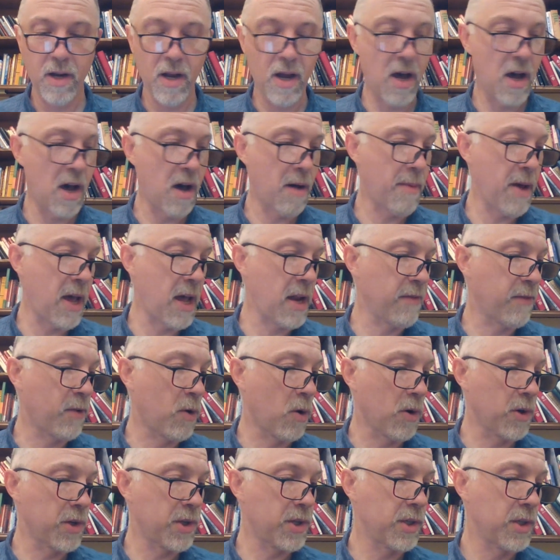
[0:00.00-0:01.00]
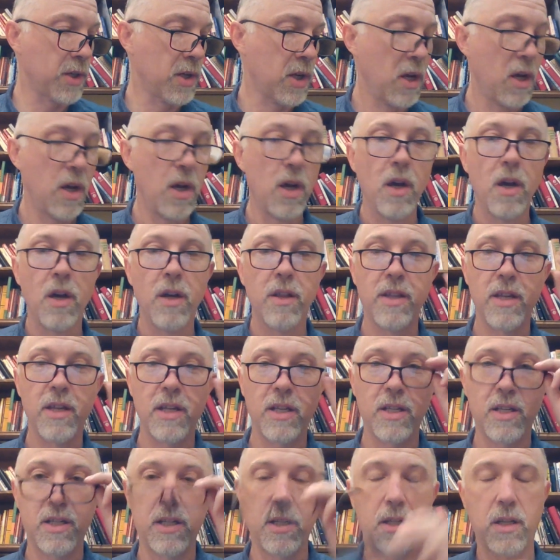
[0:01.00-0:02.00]
Um, and of course,
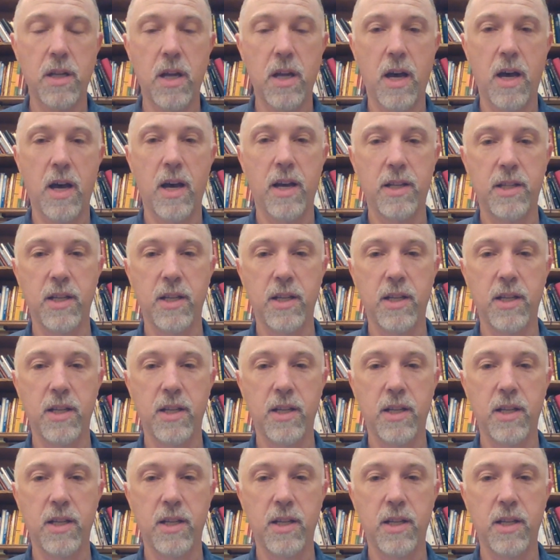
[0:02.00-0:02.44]
this uh,